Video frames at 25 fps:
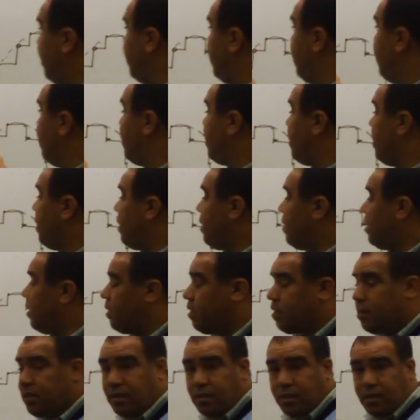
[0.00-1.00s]
it is
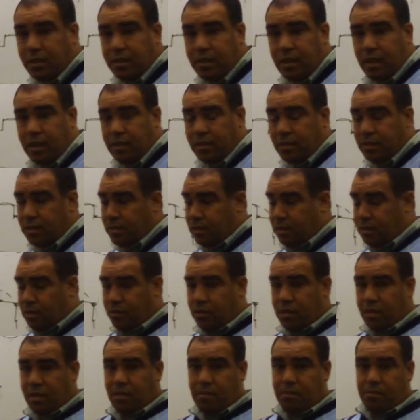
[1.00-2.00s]
reconstruction. So
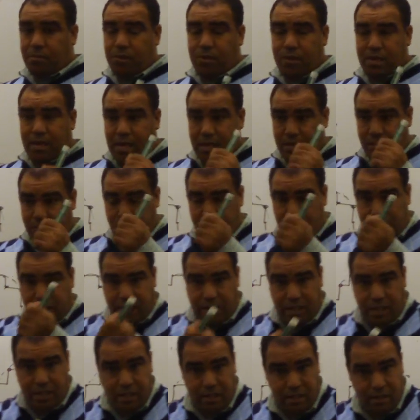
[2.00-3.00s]
the computer has to
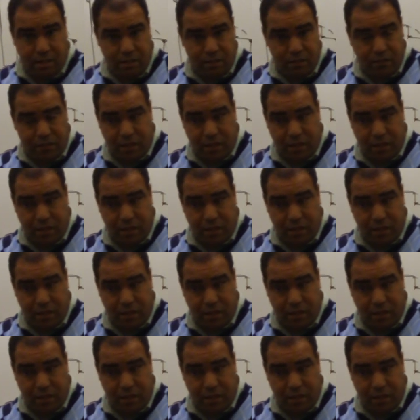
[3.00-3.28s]
read